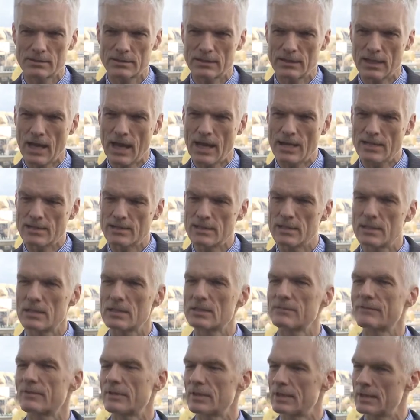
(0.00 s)
the
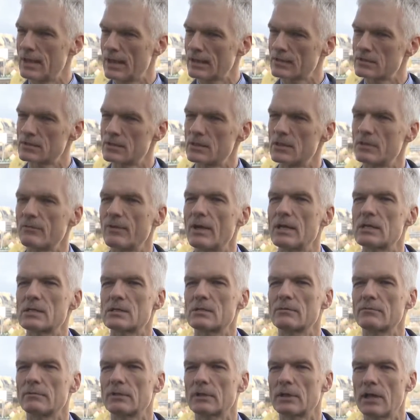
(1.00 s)
ideas where the next
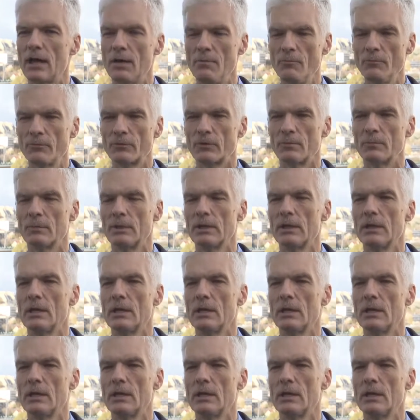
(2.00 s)
innovation will come from.